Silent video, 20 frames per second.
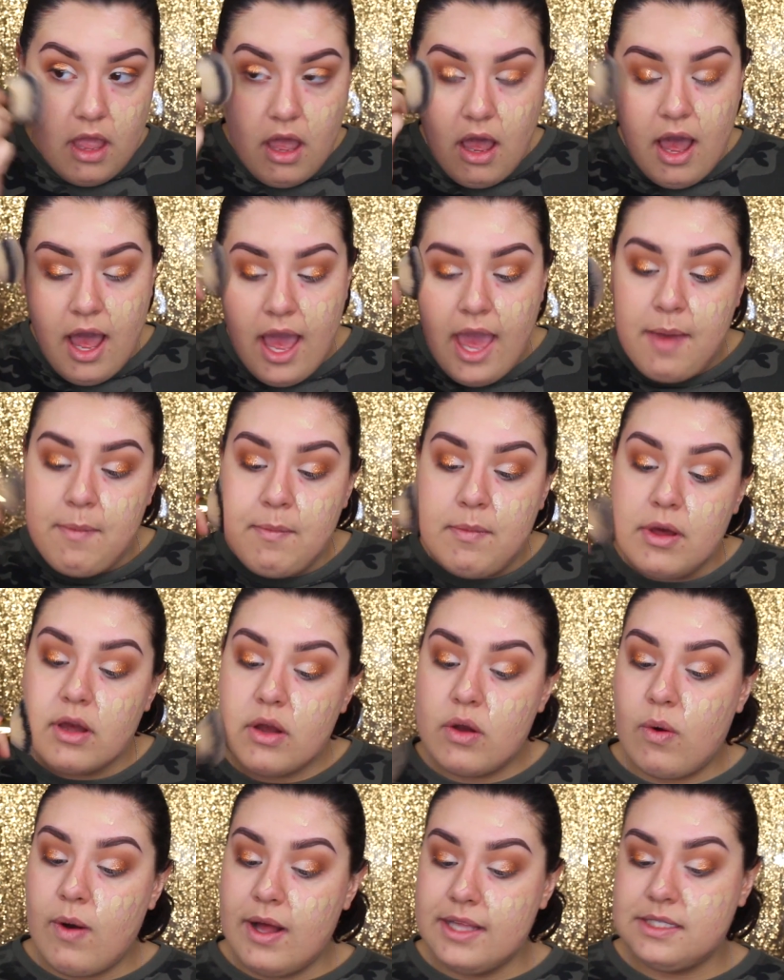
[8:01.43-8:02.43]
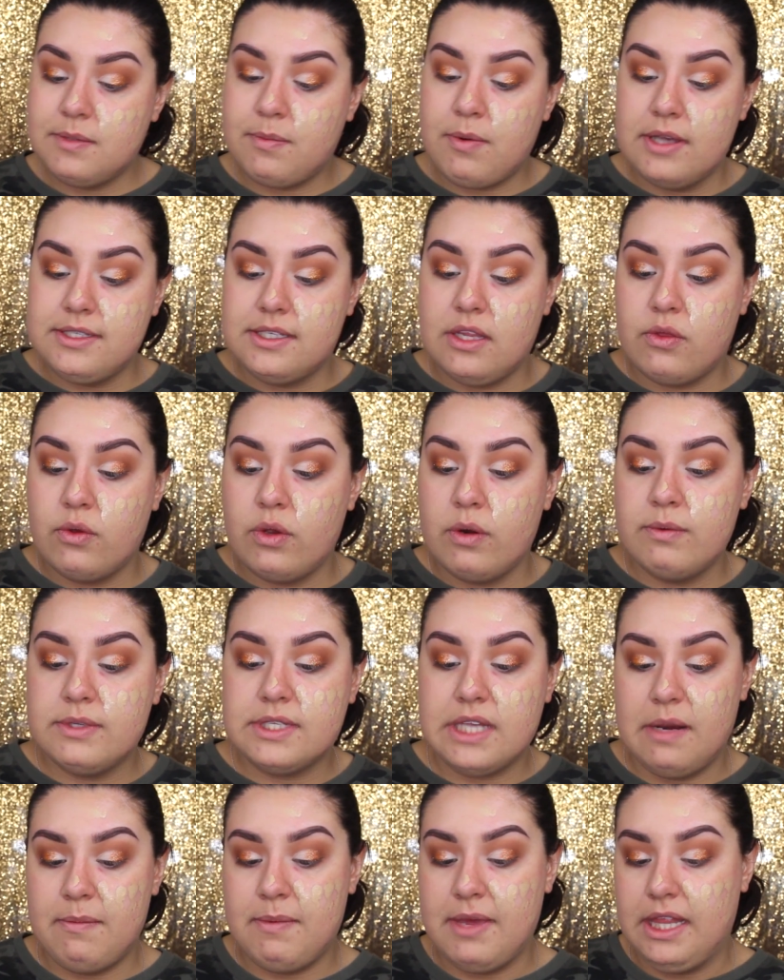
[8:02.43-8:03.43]
I'm quite surprised. I thought it was
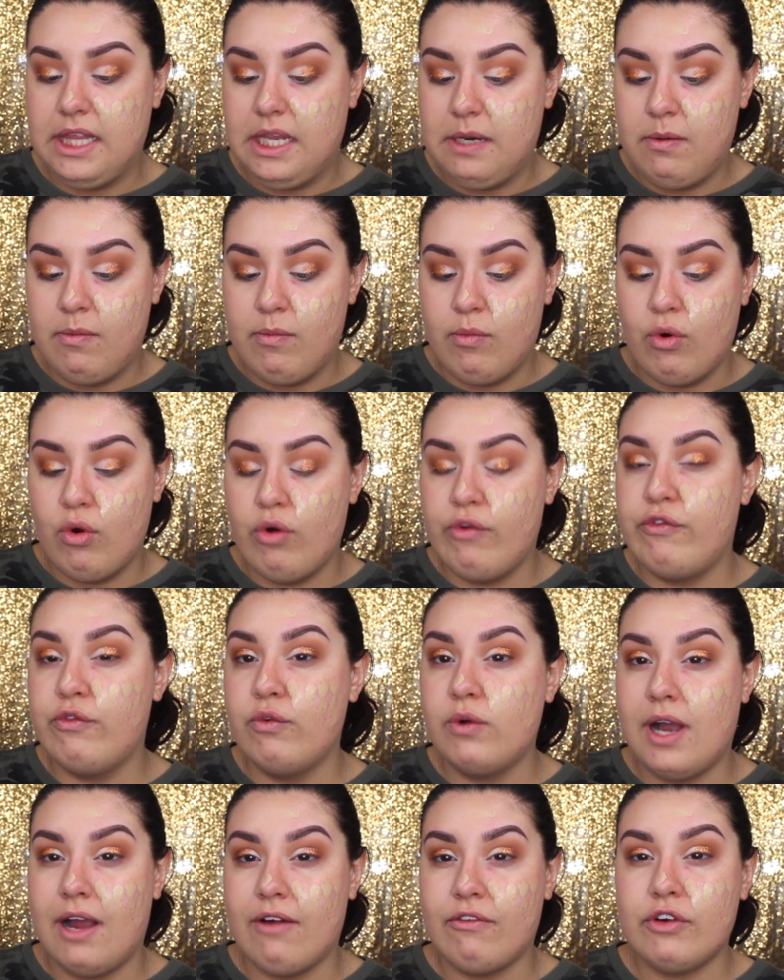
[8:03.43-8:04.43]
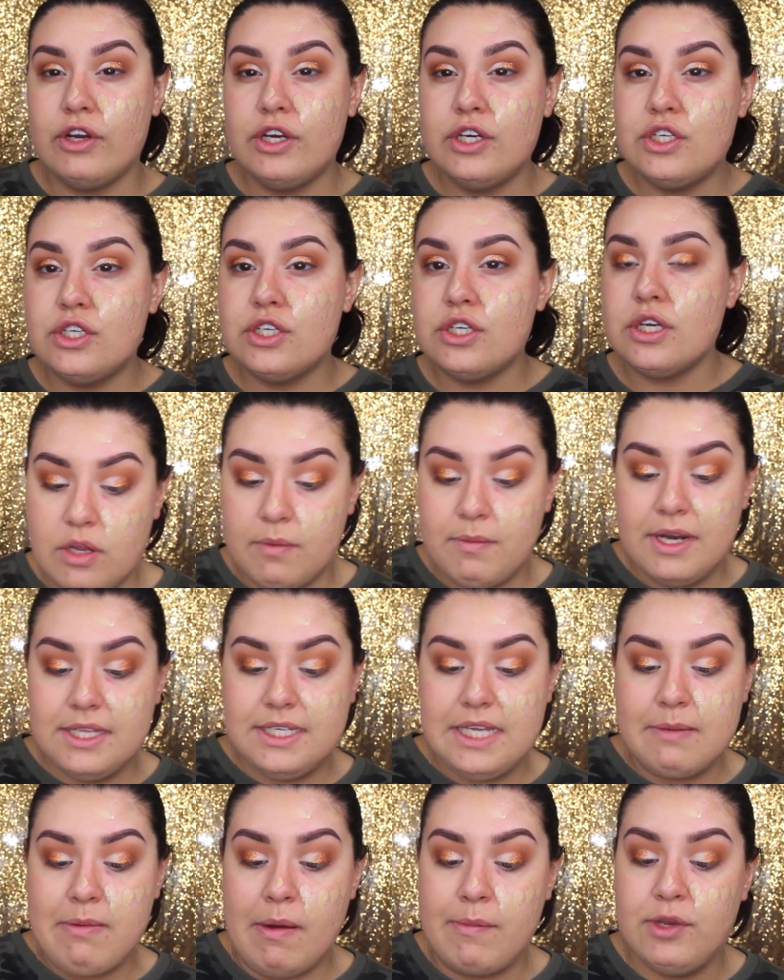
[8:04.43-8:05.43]
going to be a little bit more full coverage. So I'm going
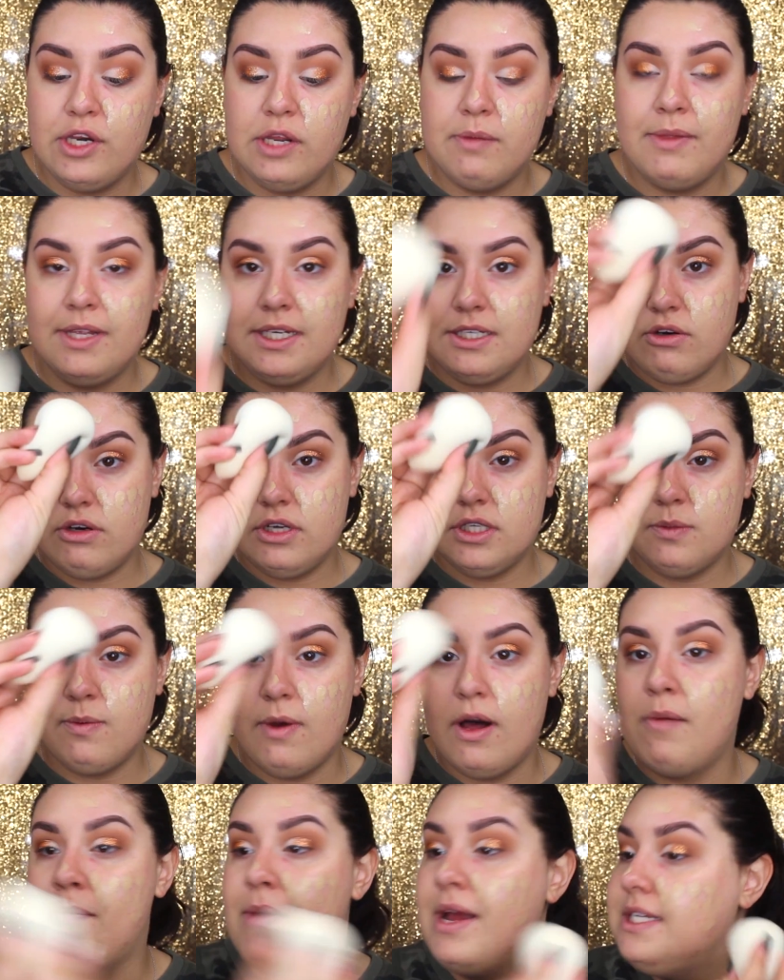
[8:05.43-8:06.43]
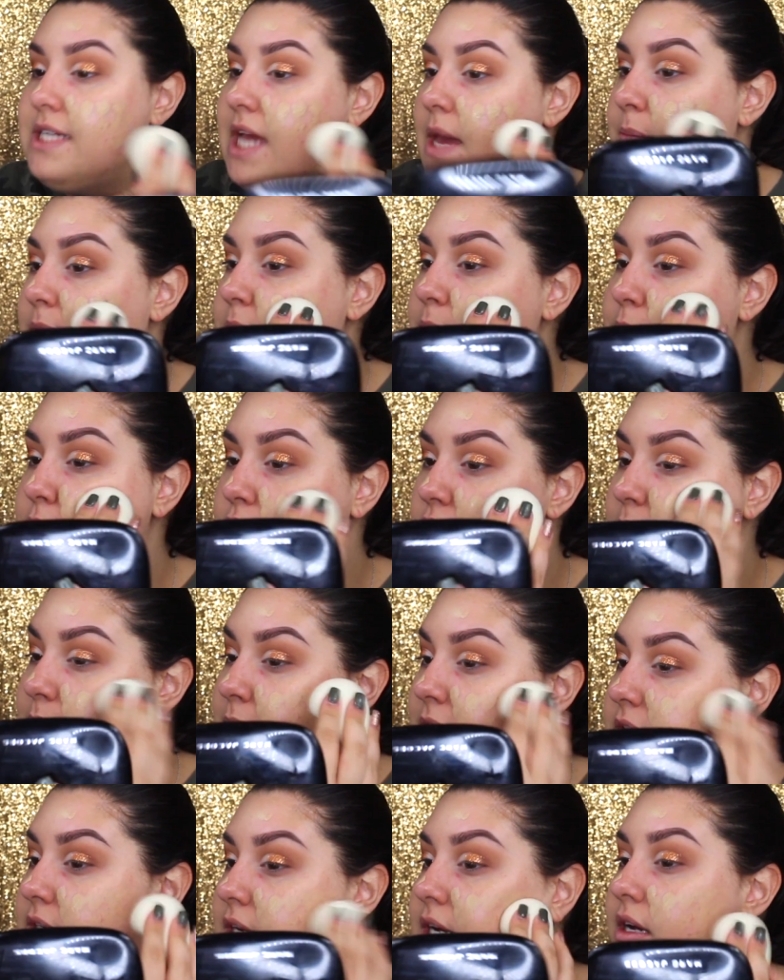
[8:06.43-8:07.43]
to take my beauty blender as well, my dampened beauty
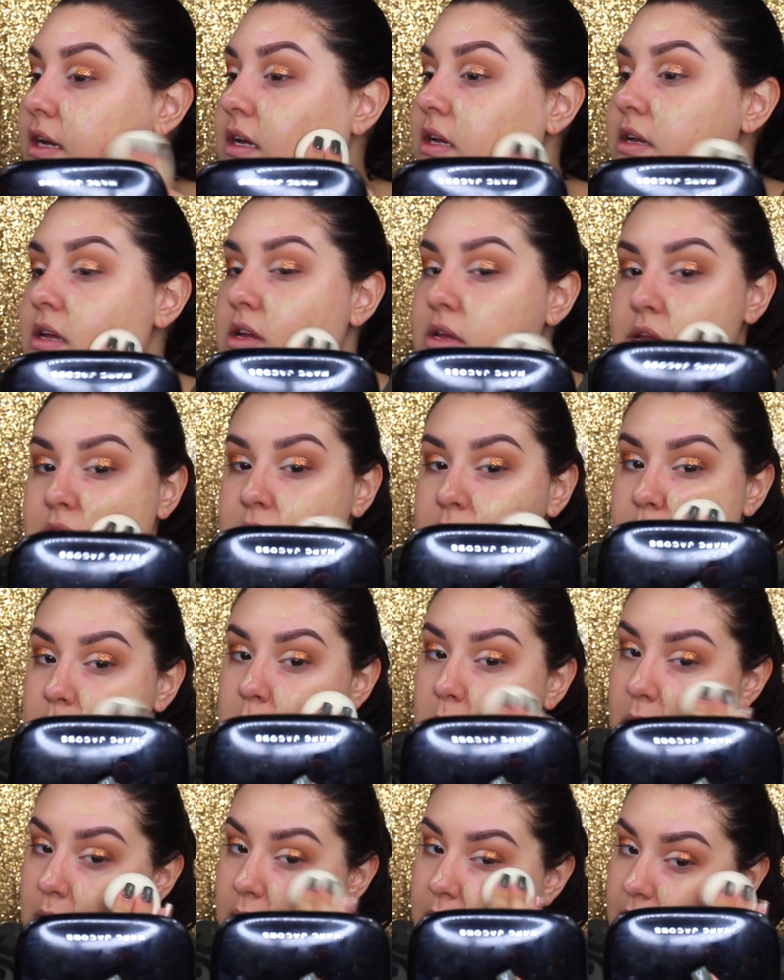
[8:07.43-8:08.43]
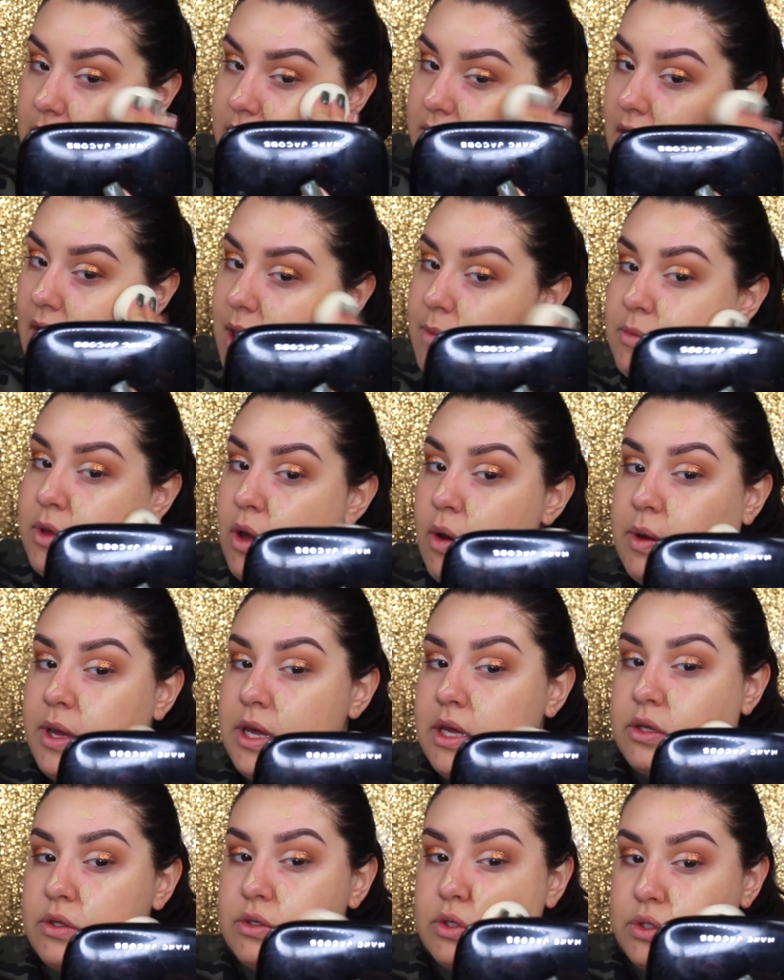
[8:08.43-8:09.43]
blender, and I'm
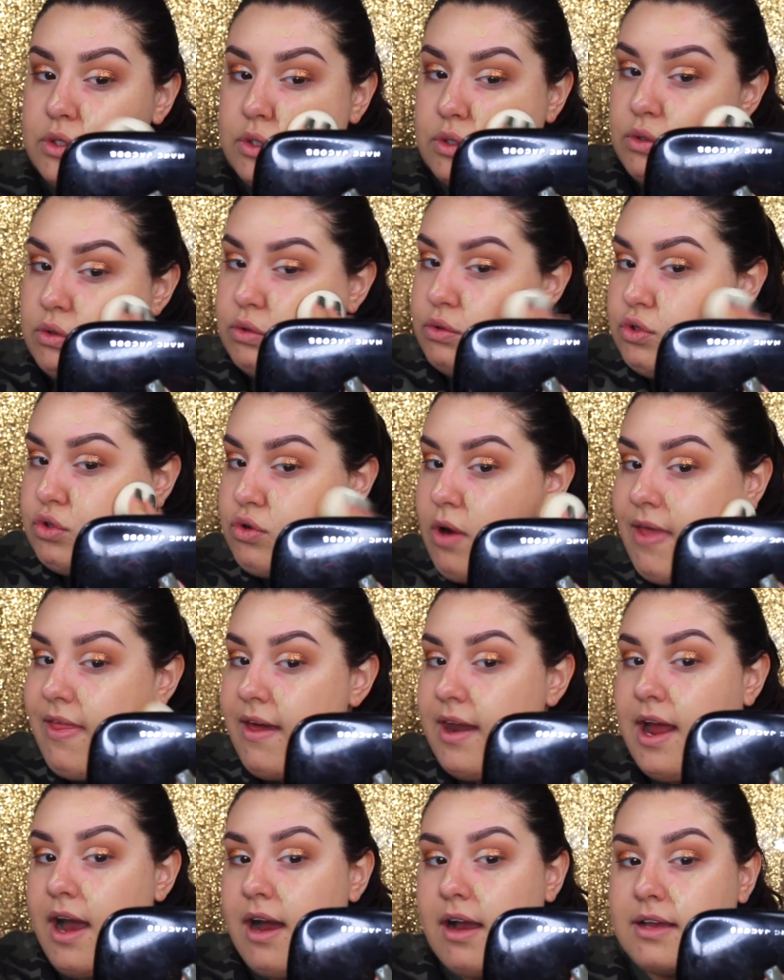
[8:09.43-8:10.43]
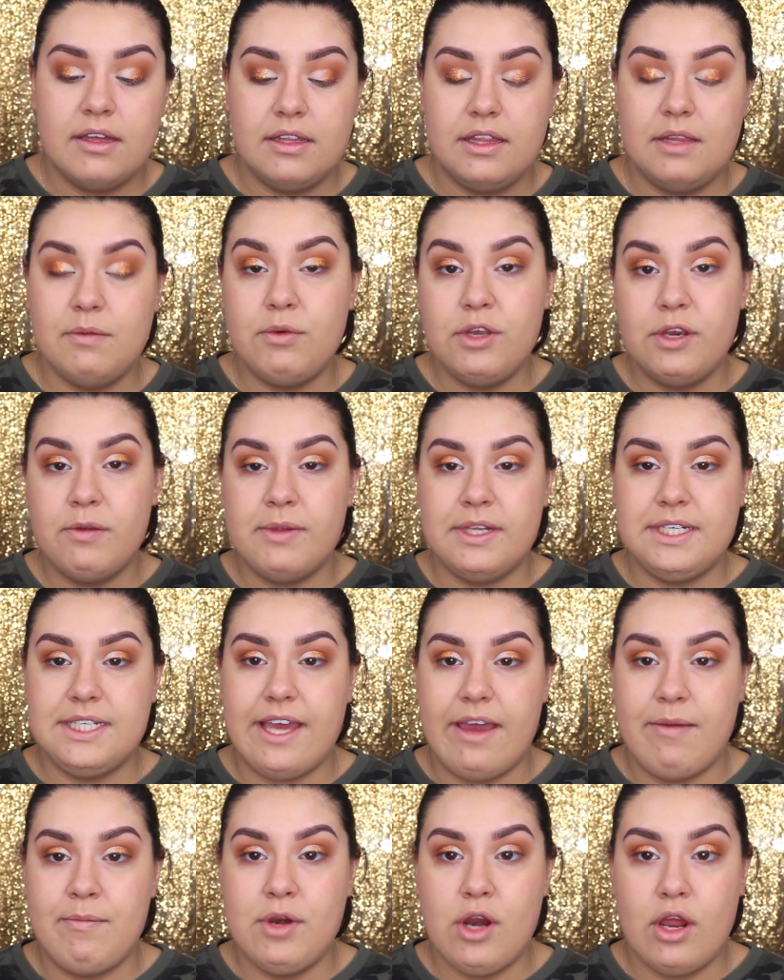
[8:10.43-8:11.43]
going to try that out. The beauty blender
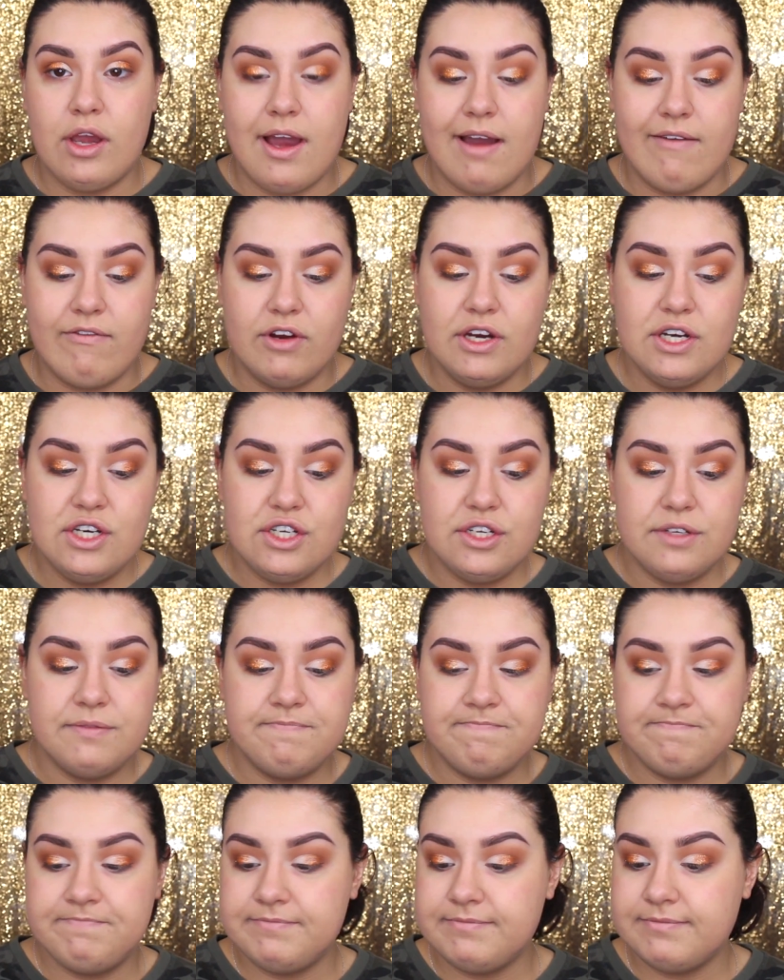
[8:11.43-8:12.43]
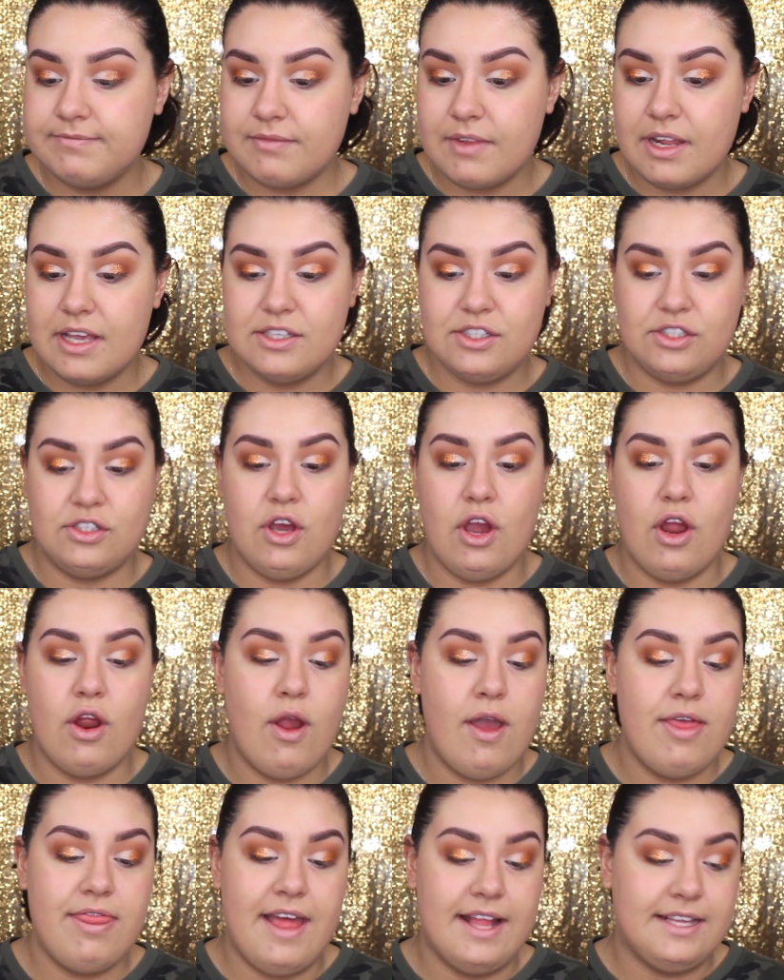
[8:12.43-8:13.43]
gave me no coverage, so
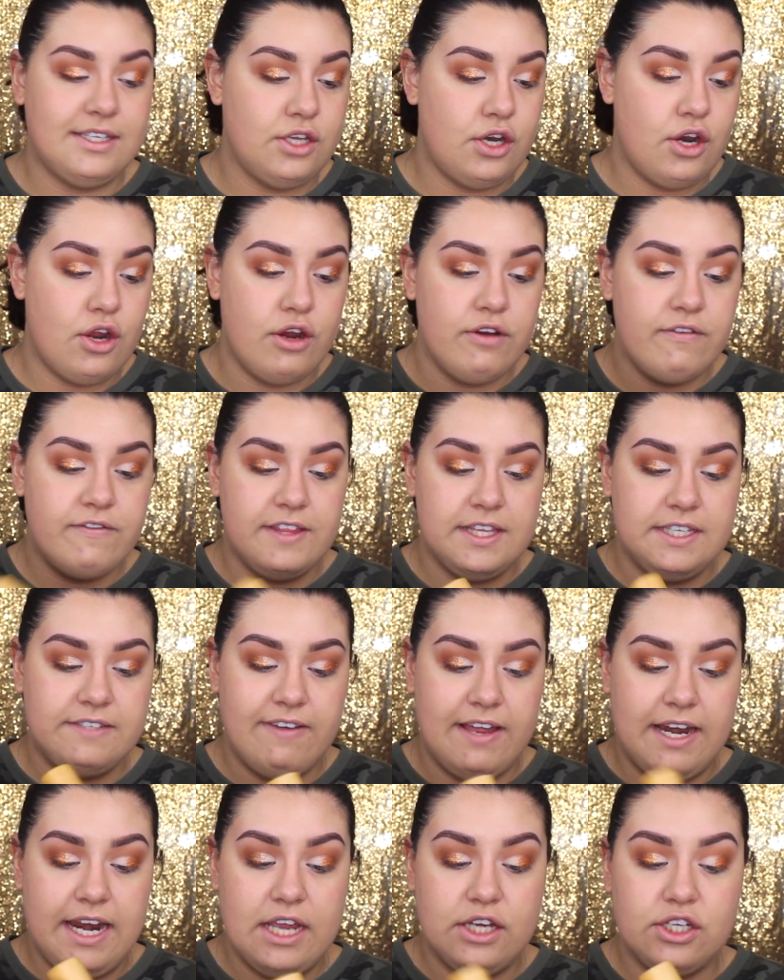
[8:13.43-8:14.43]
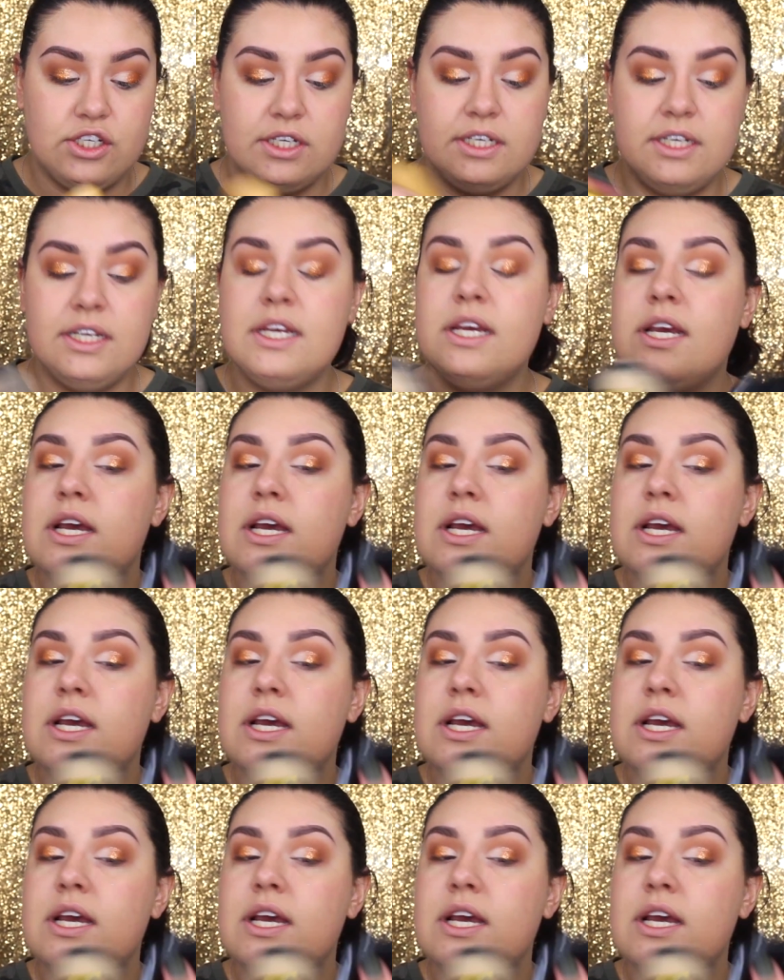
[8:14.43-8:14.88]
that's a no for this foundation.